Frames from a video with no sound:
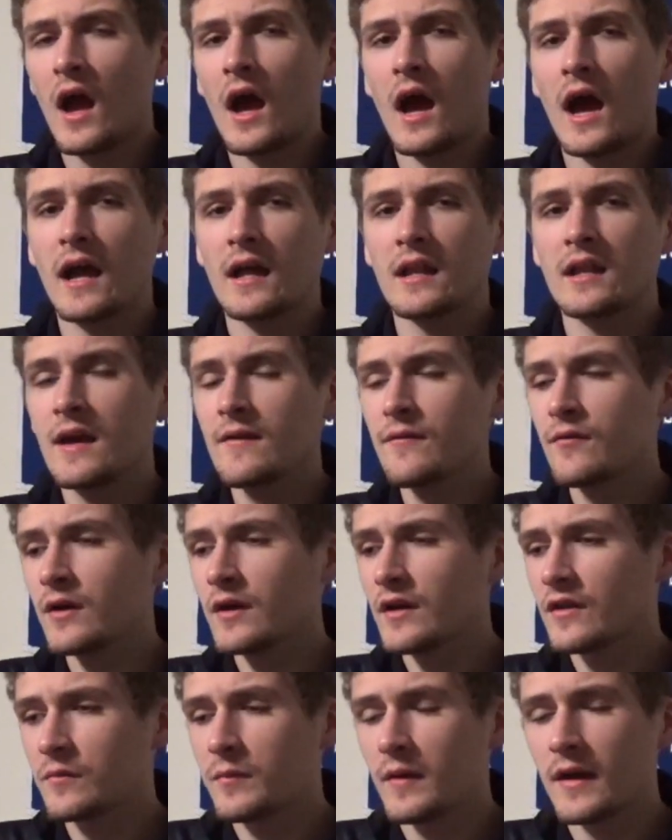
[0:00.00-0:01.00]
I never
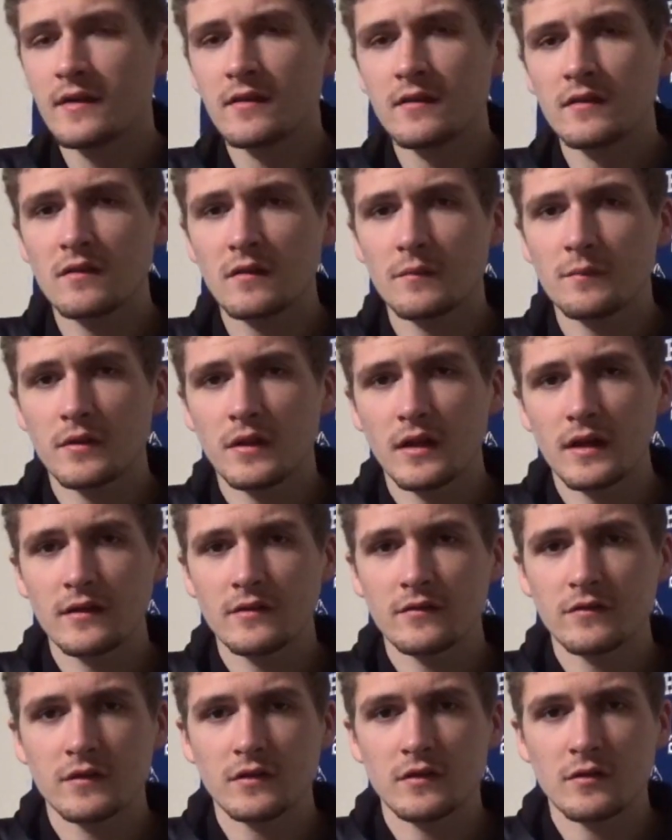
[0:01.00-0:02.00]
expected to play
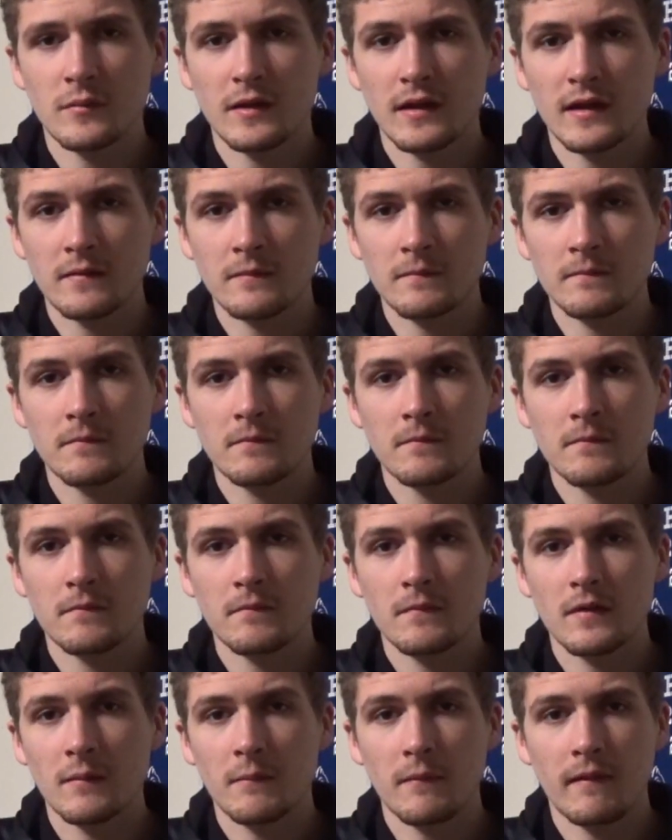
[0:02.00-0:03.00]
Slender Man
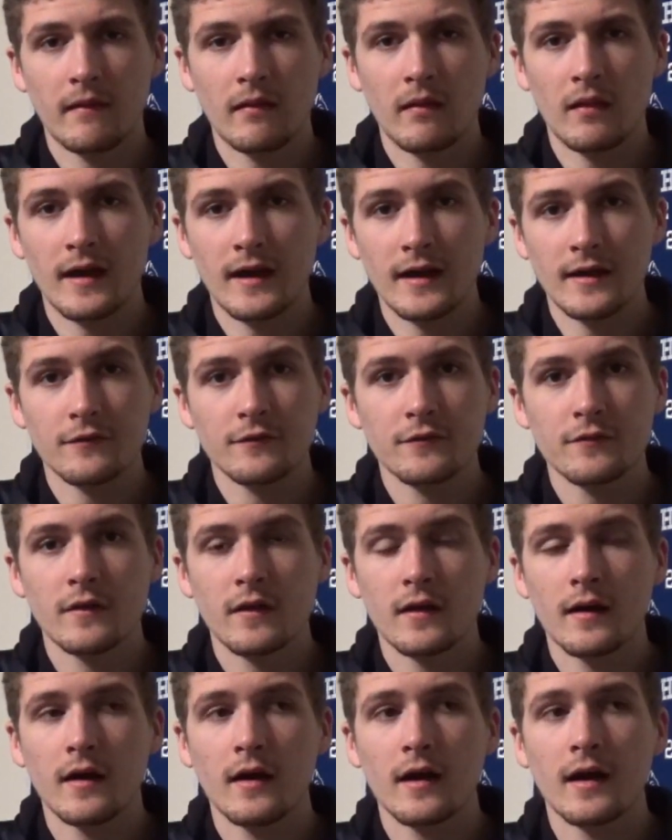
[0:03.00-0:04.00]
in my life.
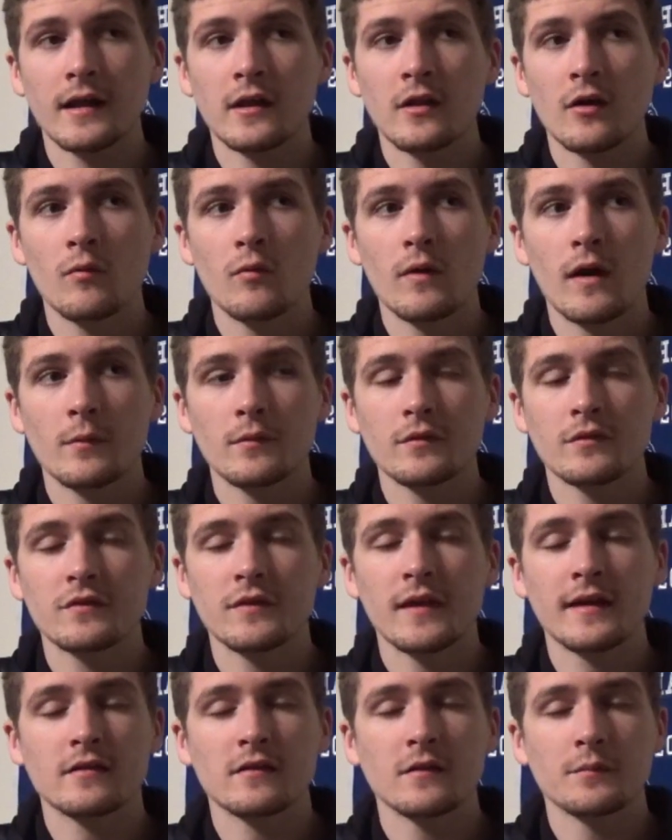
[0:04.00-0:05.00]
I know I was
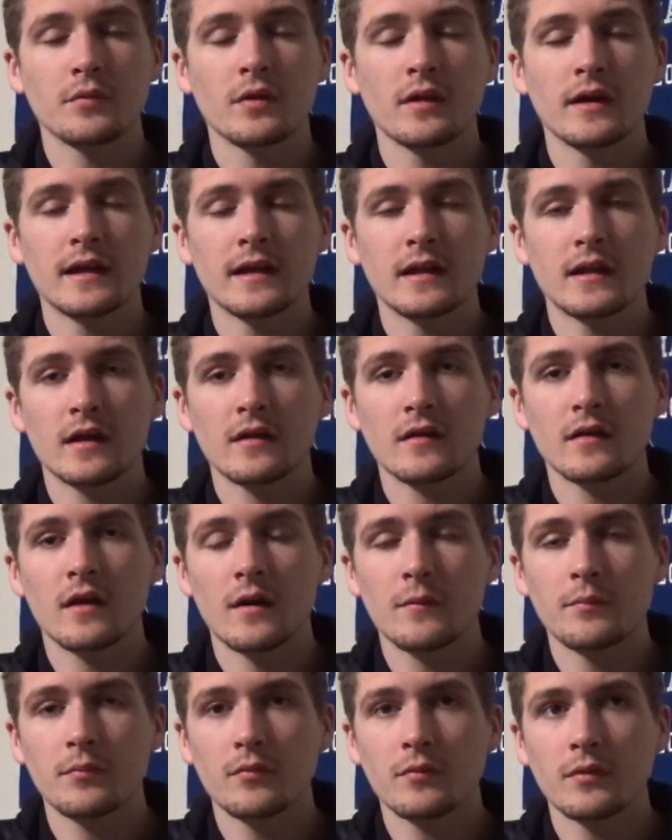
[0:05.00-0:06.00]
set to play it a
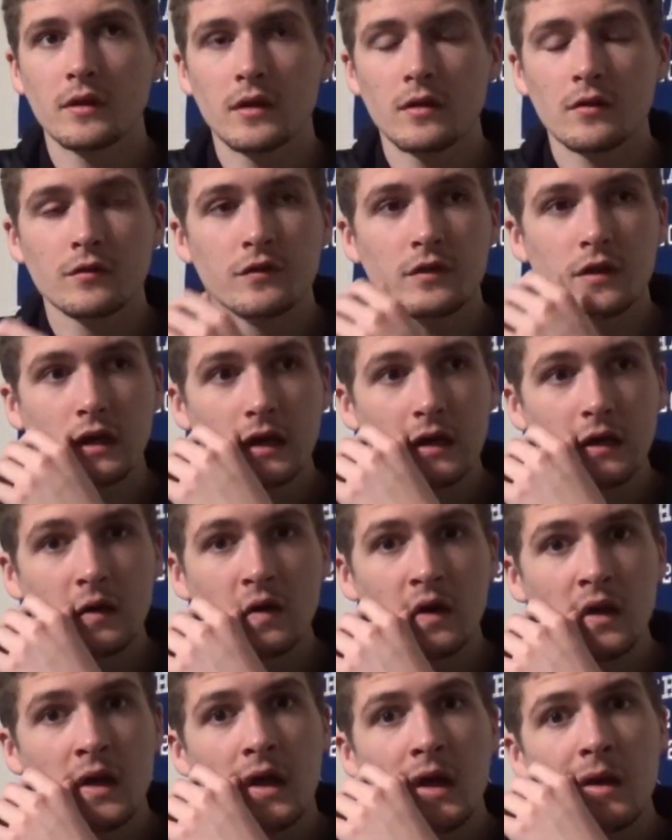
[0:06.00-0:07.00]
couple of years
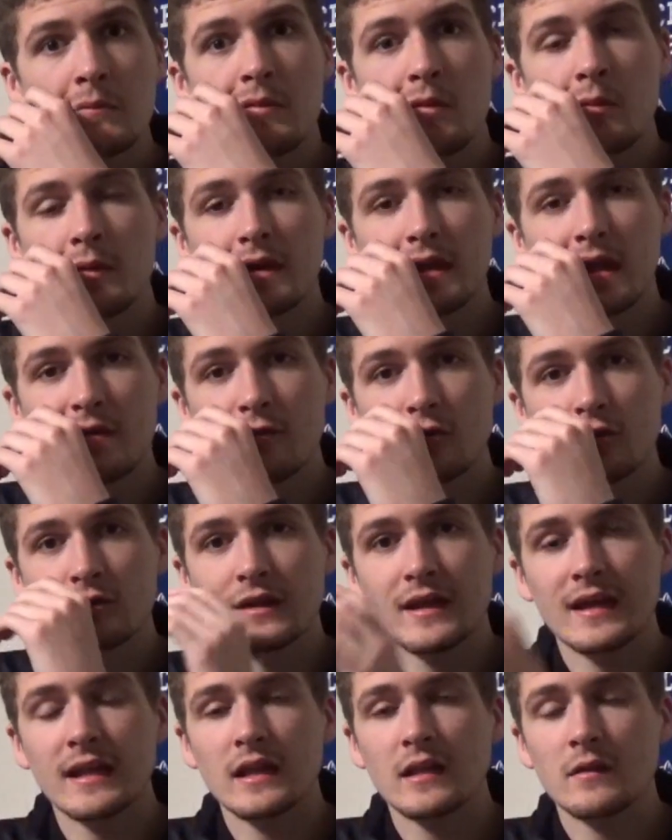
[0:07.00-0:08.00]
ago, but we never
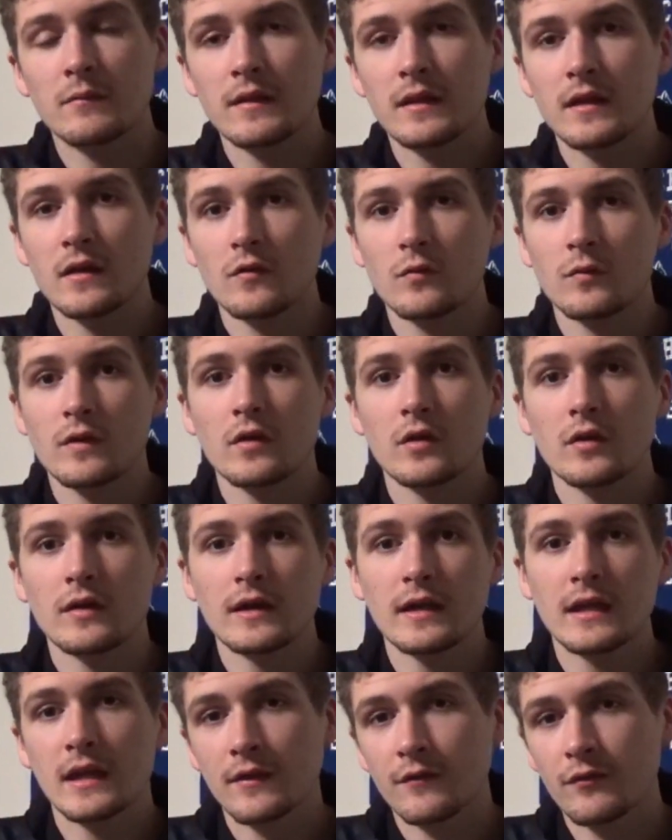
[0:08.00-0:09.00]
did it because we couldn't
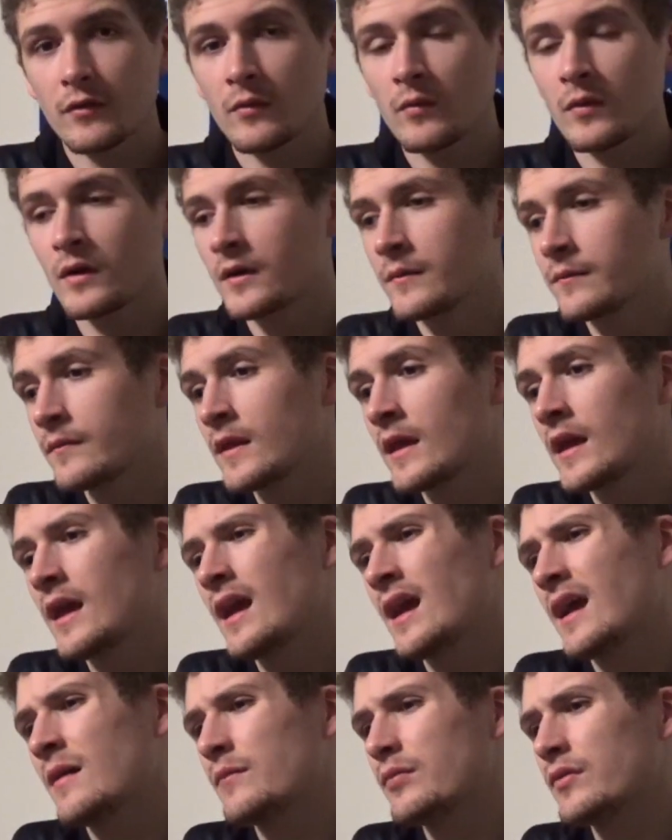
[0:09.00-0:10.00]
get everyone,
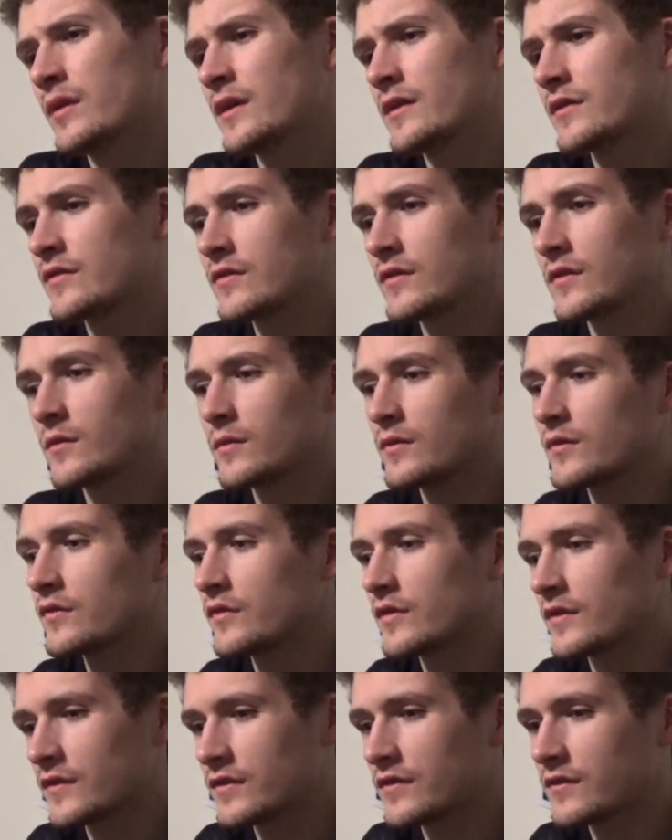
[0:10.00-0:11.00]
and plus it was
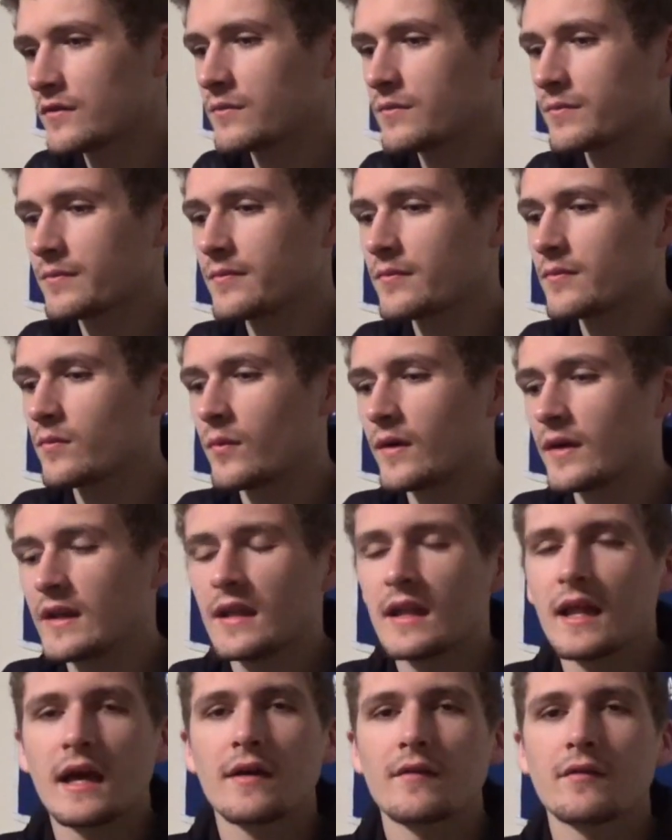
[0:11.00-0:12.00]
just, we
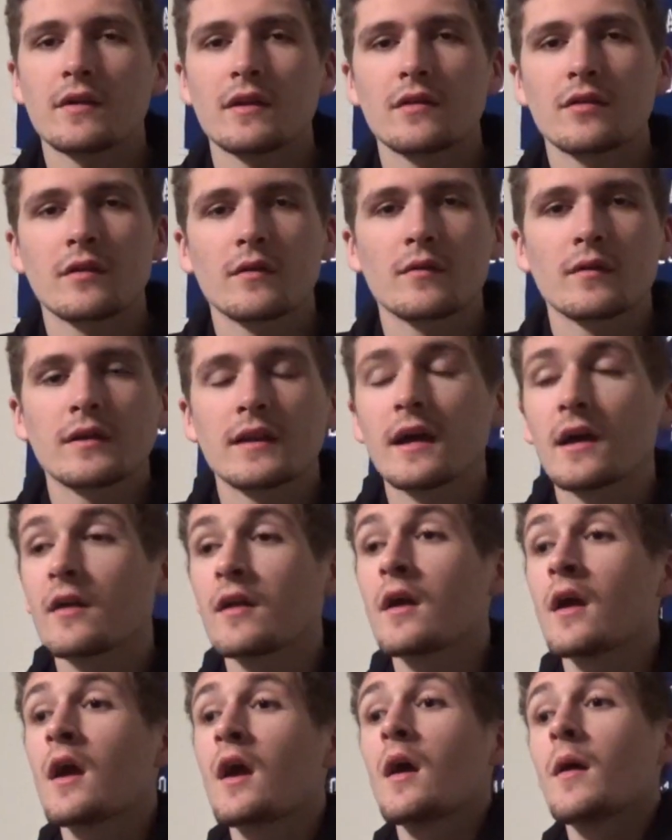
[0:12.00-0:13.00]
didn't have anything written down.
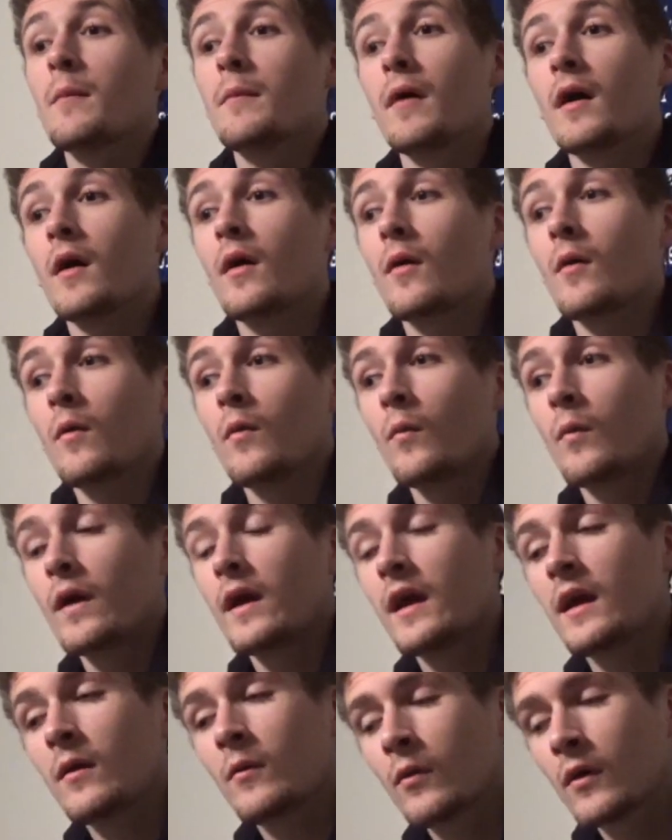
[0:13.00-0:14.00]
But
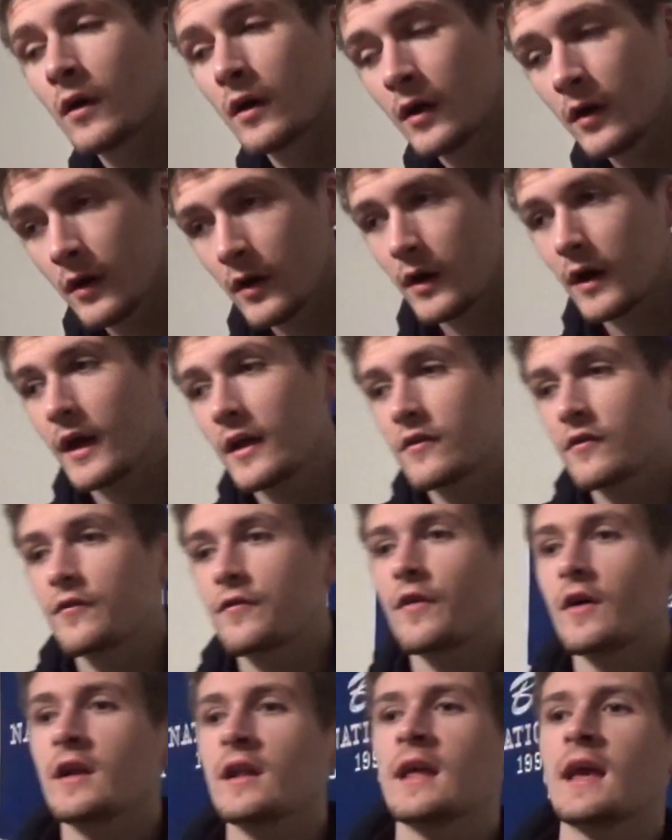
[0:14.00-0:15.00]
it's
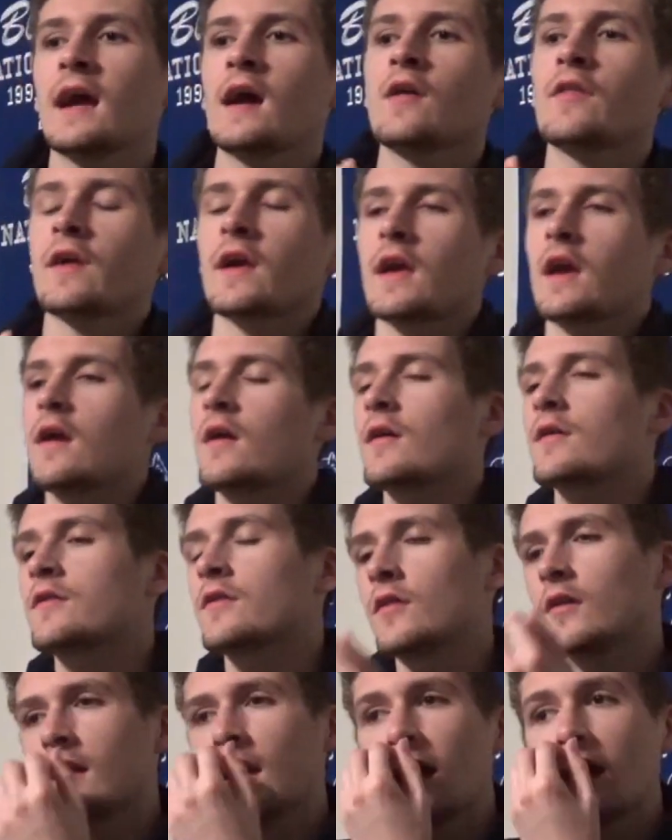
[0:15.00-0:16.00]
funny how the
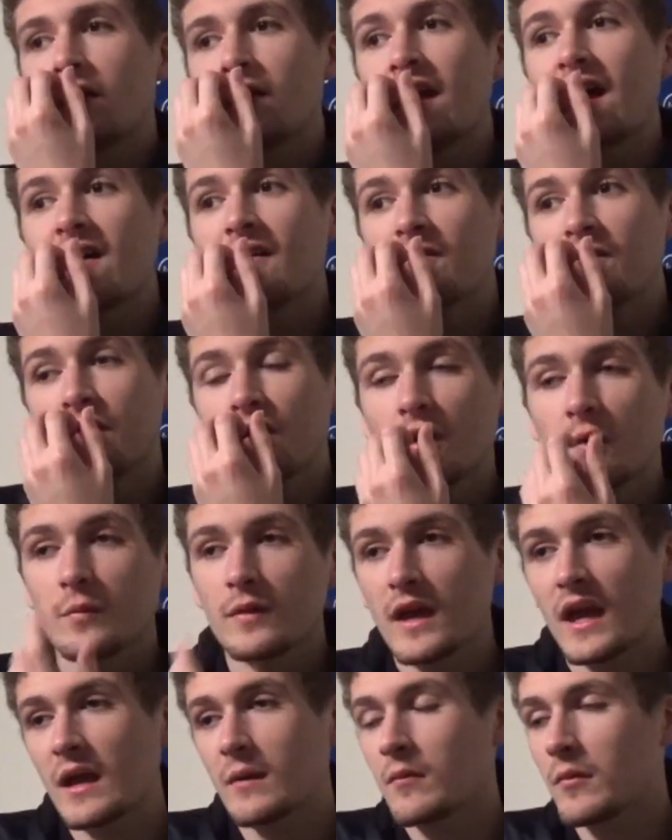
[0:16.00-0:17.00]
character and how that film
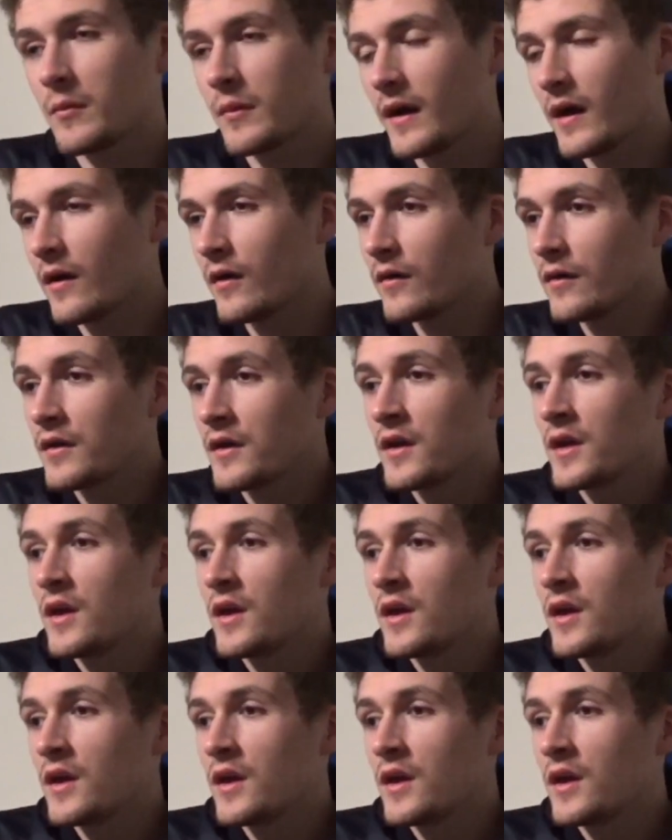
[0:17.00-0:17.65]
came about